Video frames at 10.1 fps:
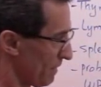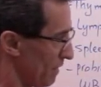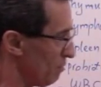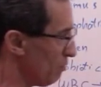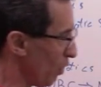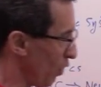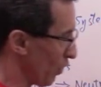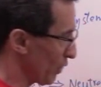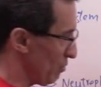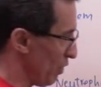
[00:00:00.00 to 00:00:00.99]

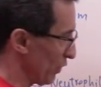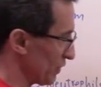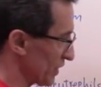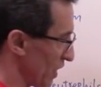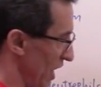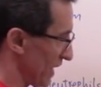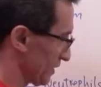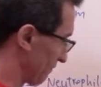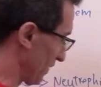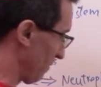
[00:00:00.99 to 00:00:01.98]
more
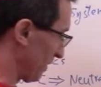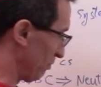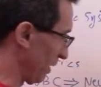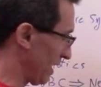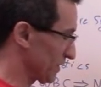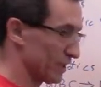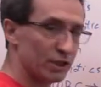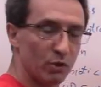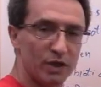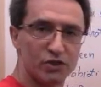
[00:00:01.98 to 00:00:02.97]
monocytes from the blood
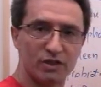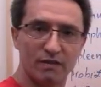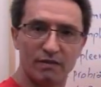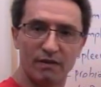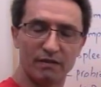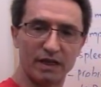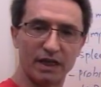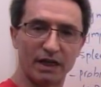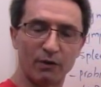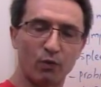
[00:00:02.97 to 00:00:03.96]
circulation, they're
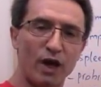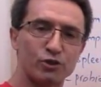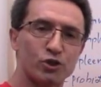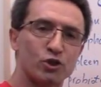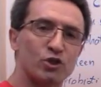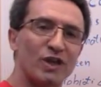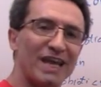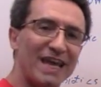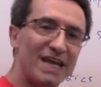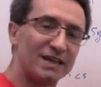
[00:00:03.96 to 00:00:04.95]
gonna rush to
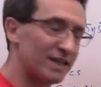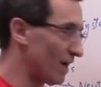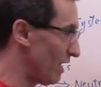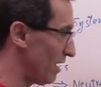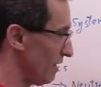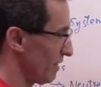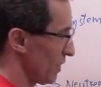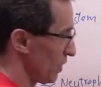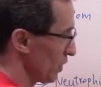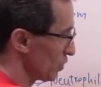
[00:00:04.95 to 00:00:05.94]
the area
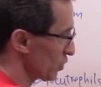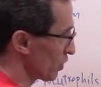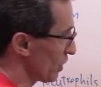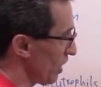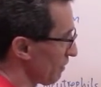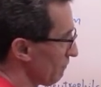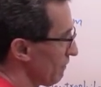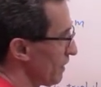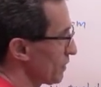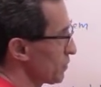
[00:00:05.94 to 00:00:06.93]
to
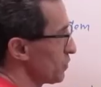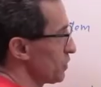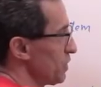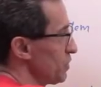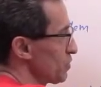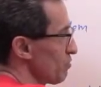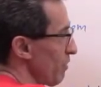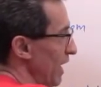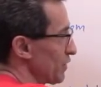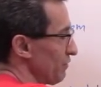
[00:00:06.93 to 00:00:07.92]
convert to tissue
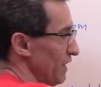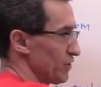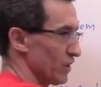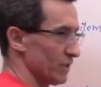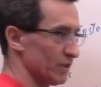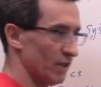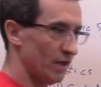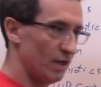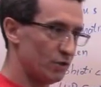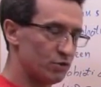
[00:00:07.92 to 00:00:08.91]
macrophages
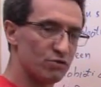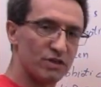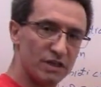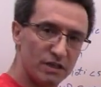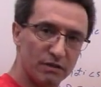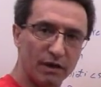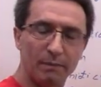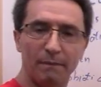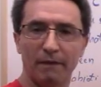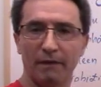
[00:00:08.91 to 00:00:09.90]
to eat
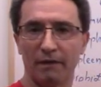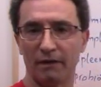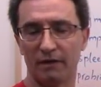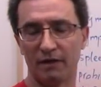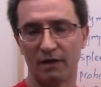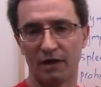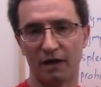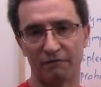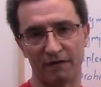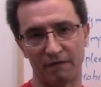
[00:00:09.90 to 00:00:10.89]
up the
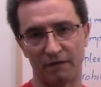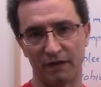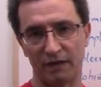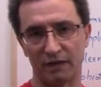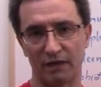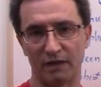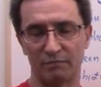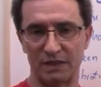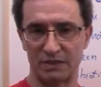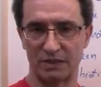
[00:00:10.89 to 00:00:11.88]
offending
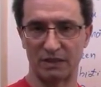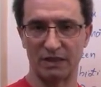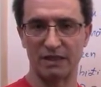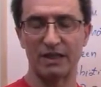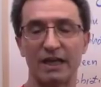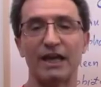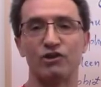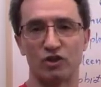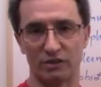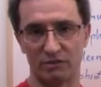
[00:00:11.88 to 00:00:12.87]
basically
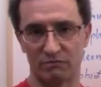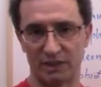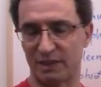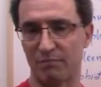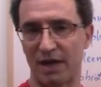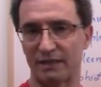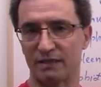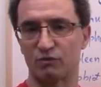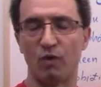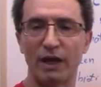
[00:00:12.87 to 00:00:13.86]
agent. Doesn't matter,
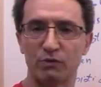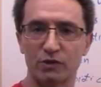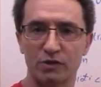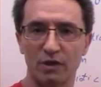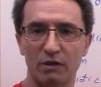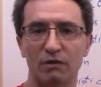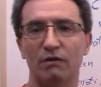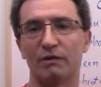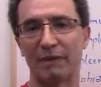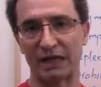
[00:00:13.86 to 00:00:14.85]
it's virus
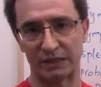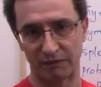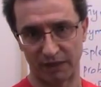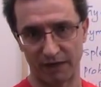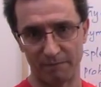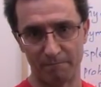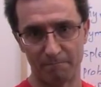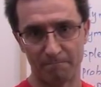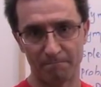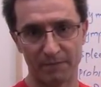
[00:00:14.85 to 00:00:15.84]
or bacteria.
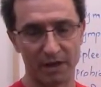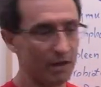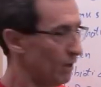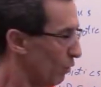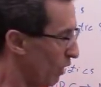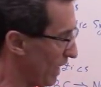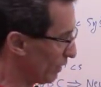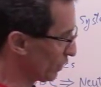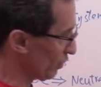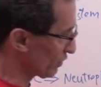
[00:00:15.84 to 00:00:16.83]

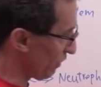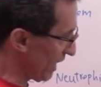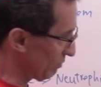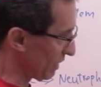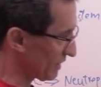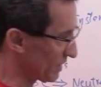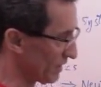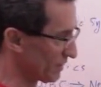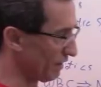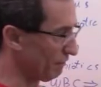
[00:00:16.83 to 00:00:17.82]
While those white blood
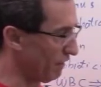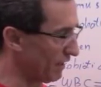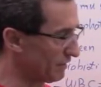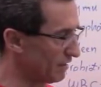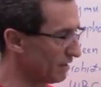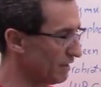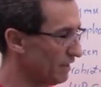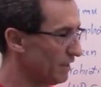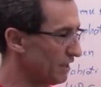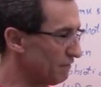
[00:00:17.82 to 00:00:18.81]
cells, they're fighting
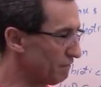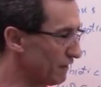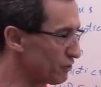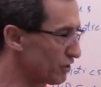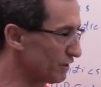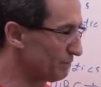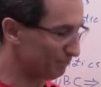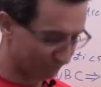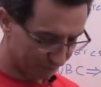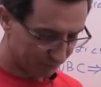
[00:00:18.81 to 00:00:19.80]

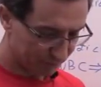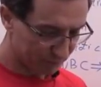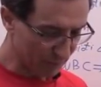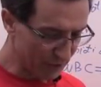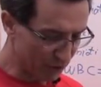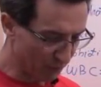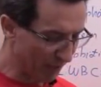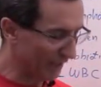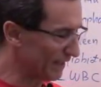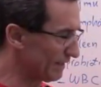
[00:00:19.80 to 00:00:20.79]
infection in your
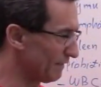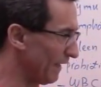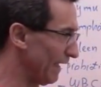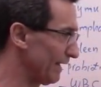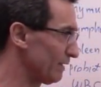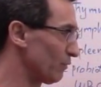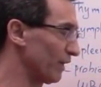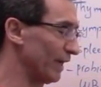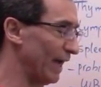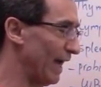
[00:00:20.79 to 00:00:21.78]
body, then
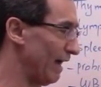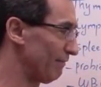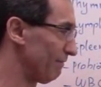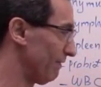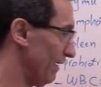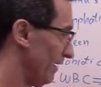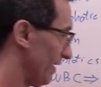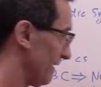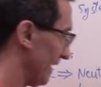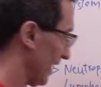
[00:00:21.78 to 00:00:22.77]
we have
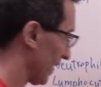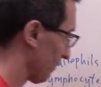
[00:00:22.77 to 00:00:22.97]
here